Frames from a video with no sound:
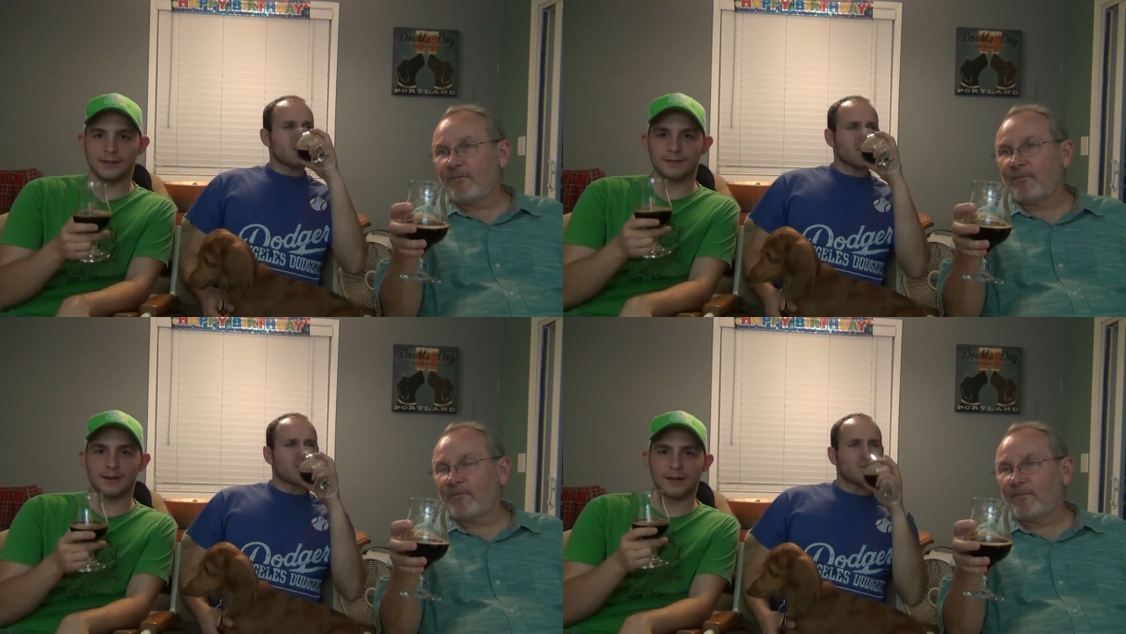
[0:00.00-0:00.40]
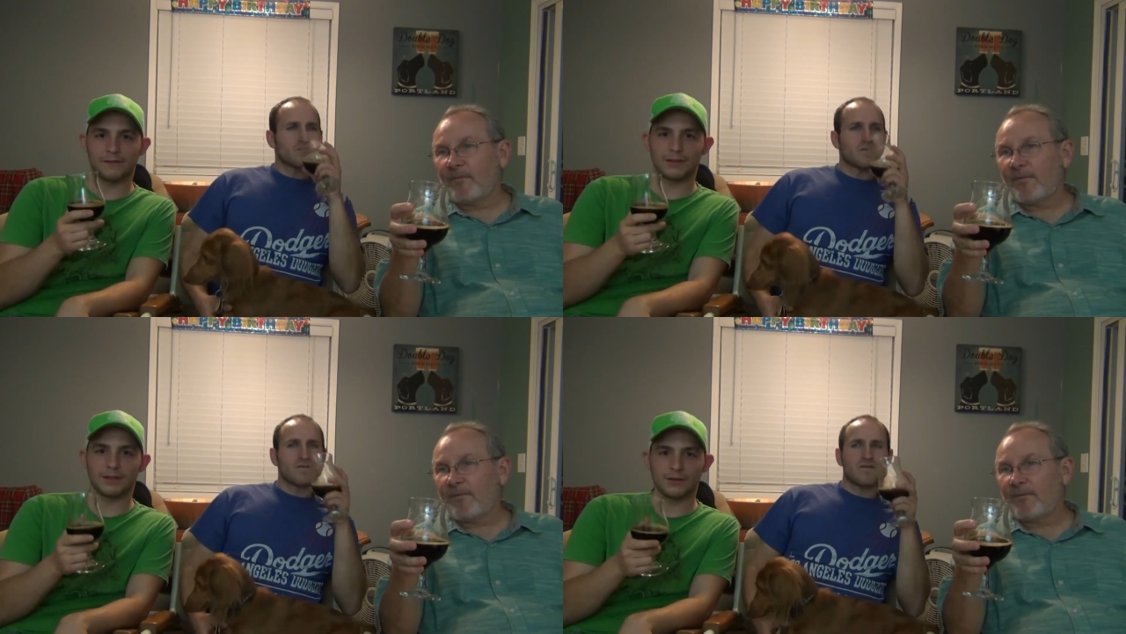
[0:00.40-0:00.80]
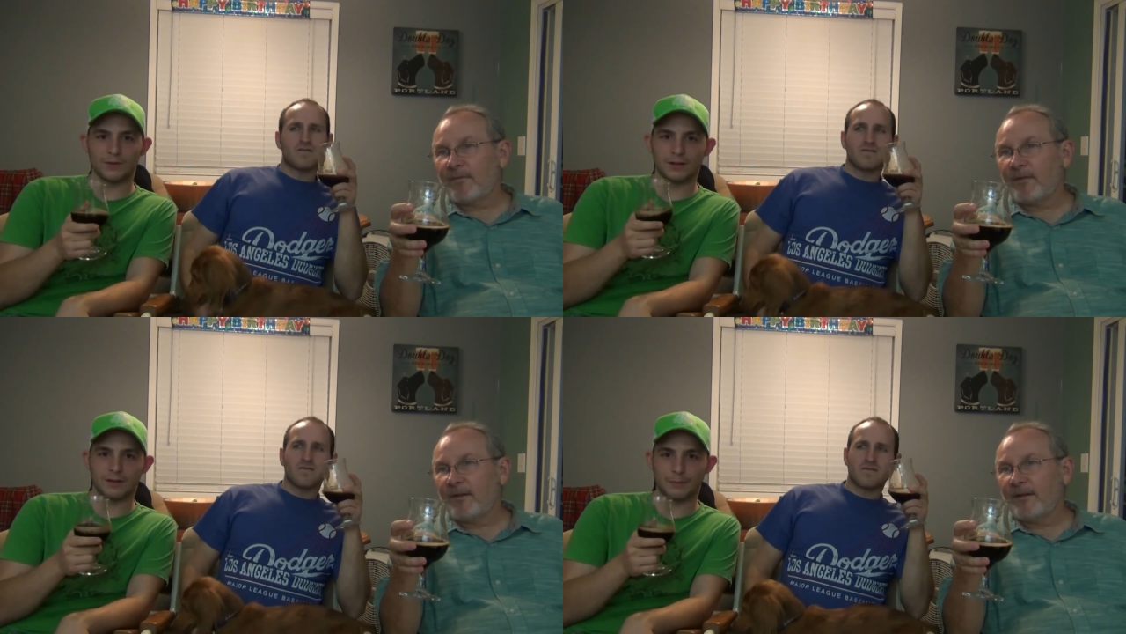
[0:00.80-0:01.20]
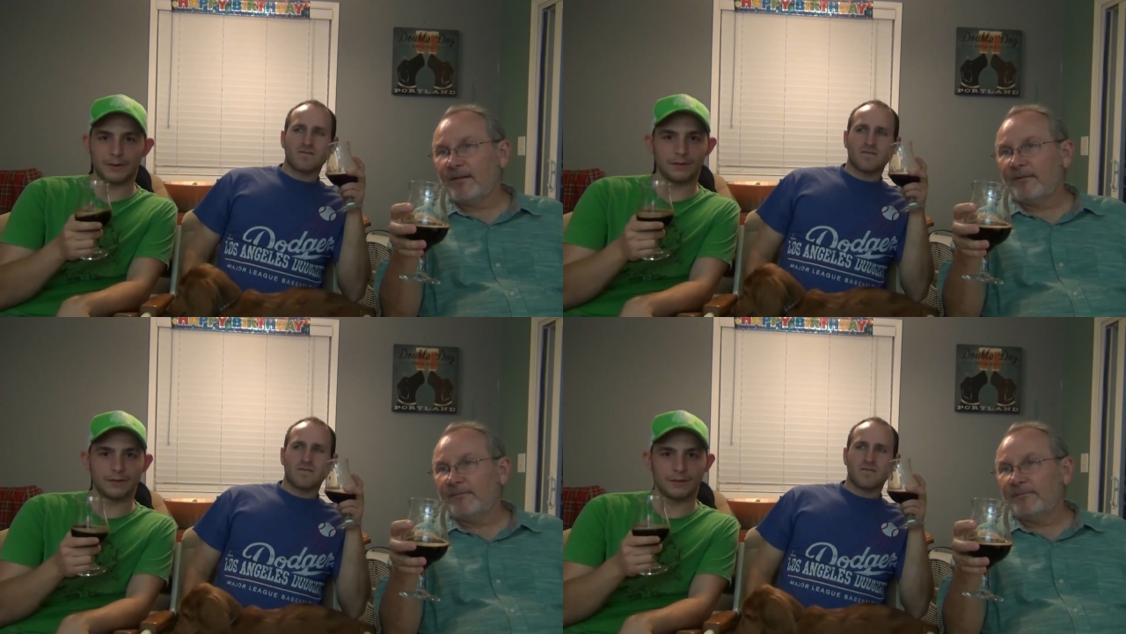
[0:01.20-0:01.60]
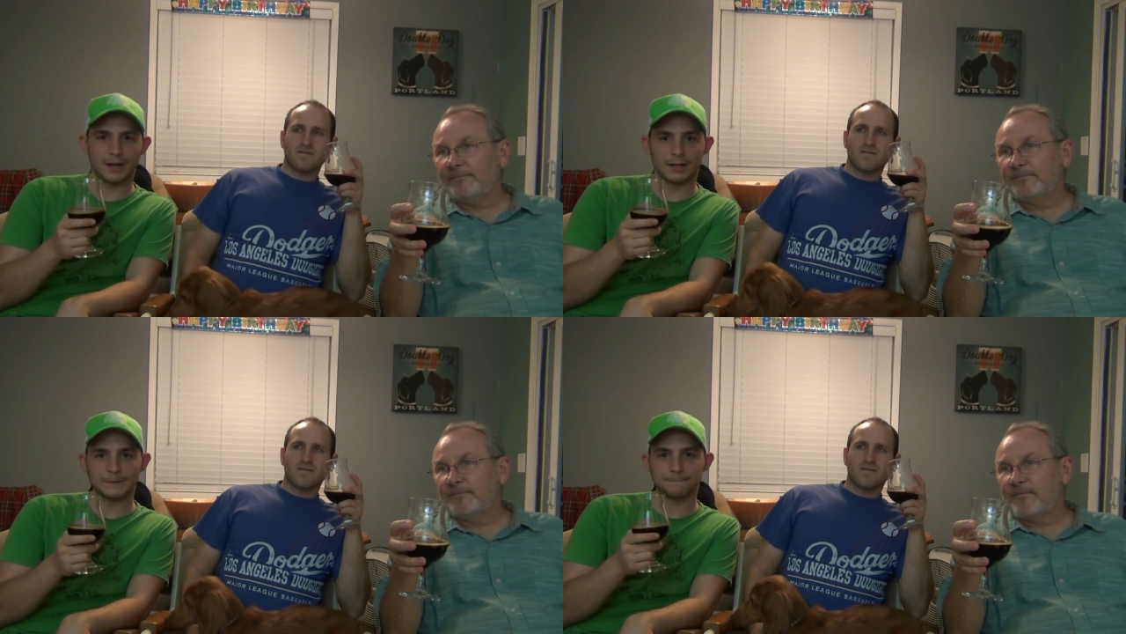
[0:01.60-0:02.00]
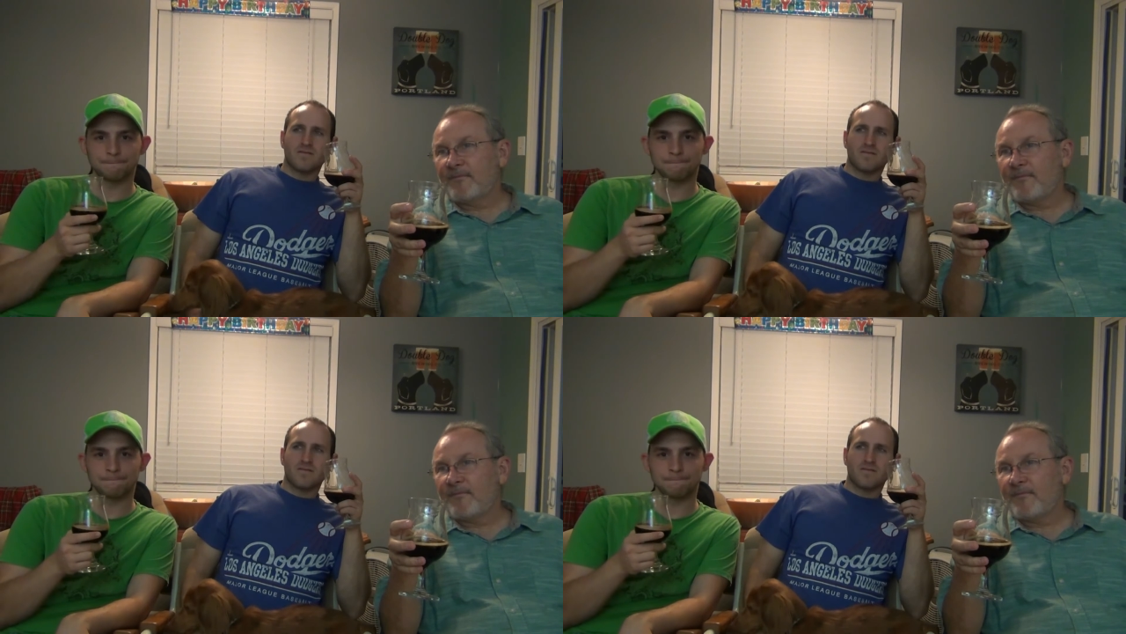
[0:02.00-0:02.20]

Speaker 1: It's got everything you want in an imperial stout.